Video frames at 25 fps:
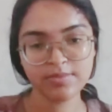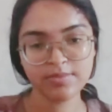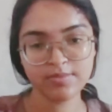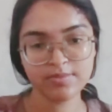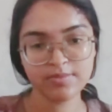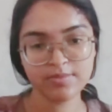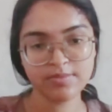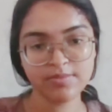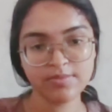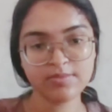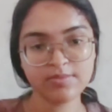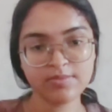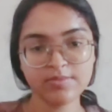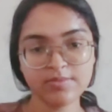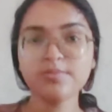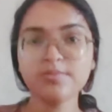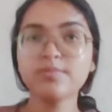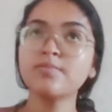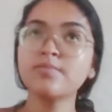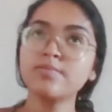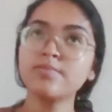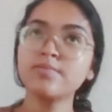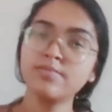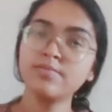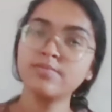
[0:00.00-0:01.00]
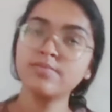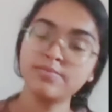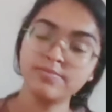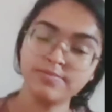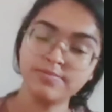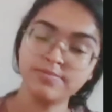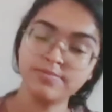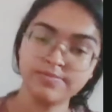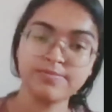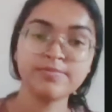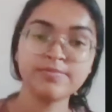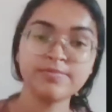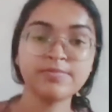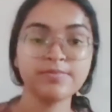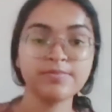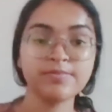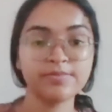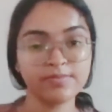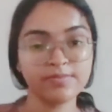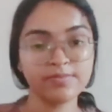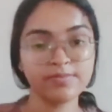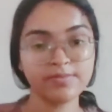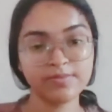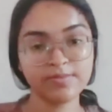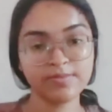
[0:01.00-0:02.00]

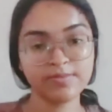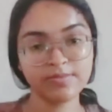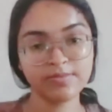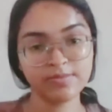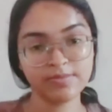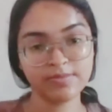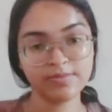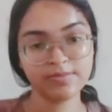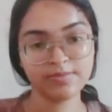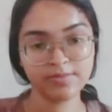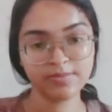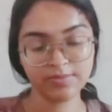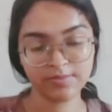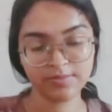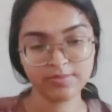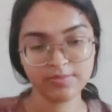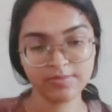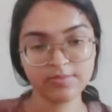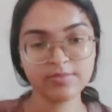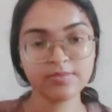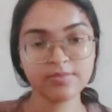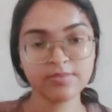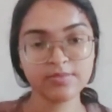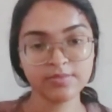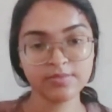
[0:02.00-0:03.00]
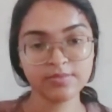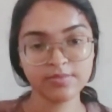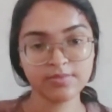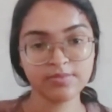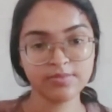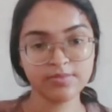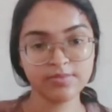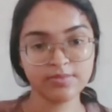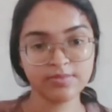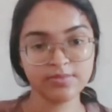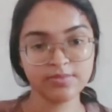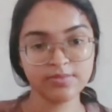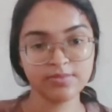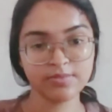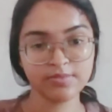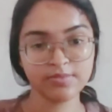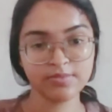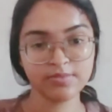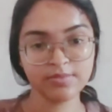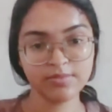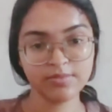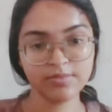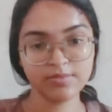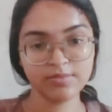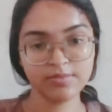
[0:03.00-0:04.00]

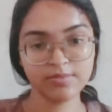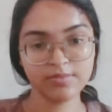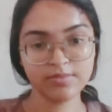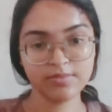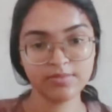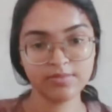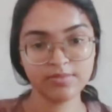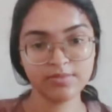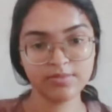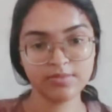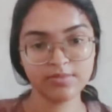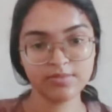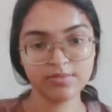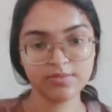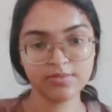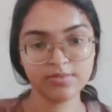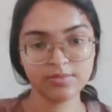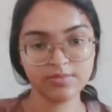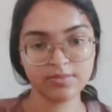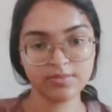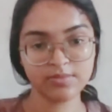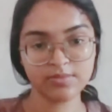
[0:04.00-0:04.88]
The person shown says nothing.